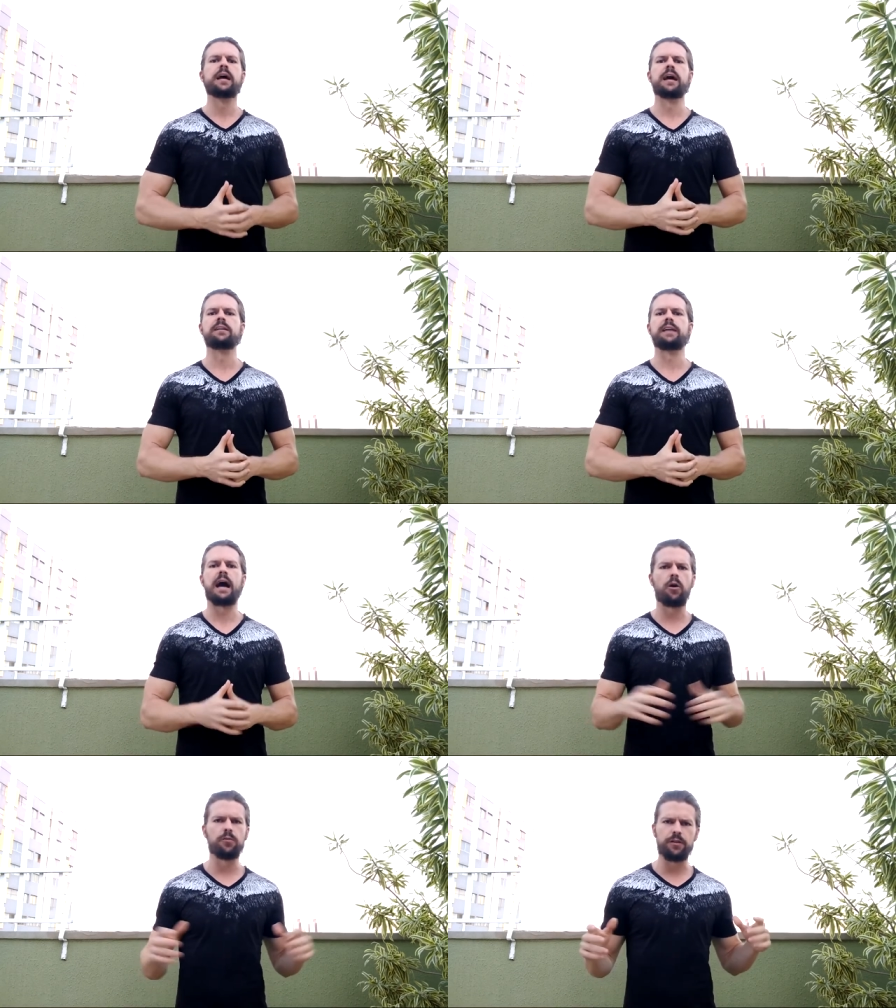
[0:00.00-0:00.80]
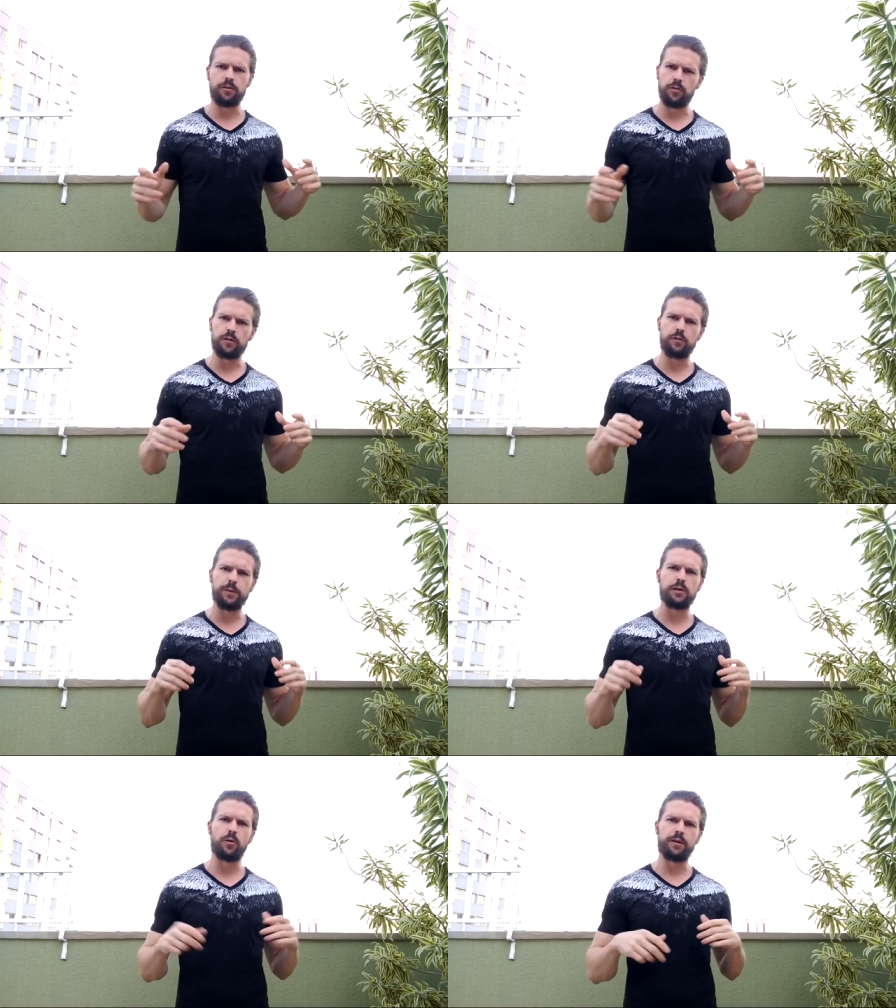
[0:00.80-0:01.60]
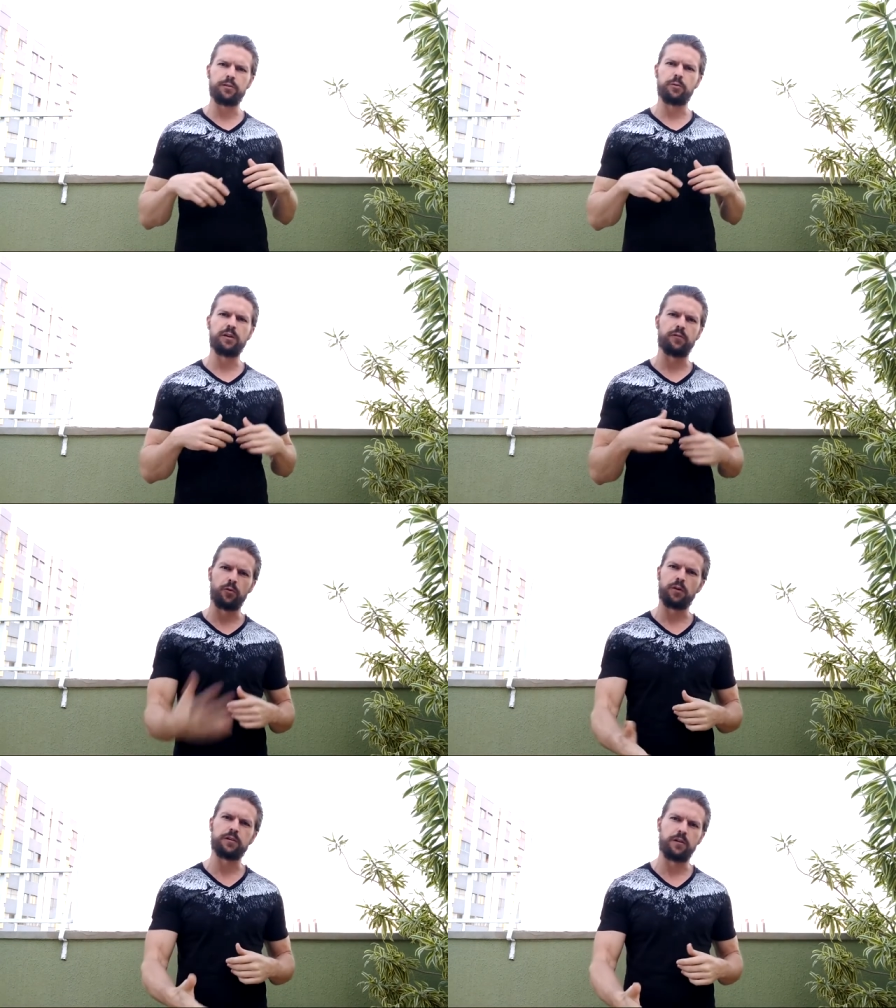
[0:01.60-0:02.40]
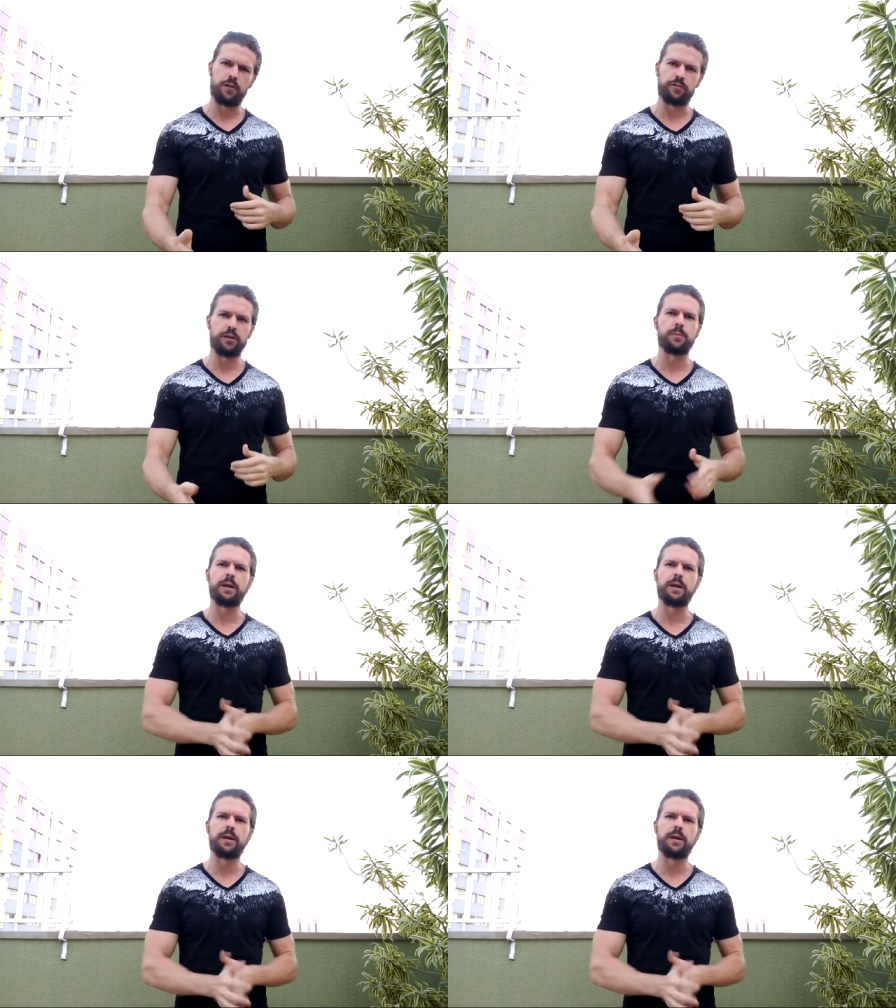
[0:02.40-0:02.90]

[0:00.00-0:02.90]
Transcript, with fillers: and now they're going to be going to a foreign country,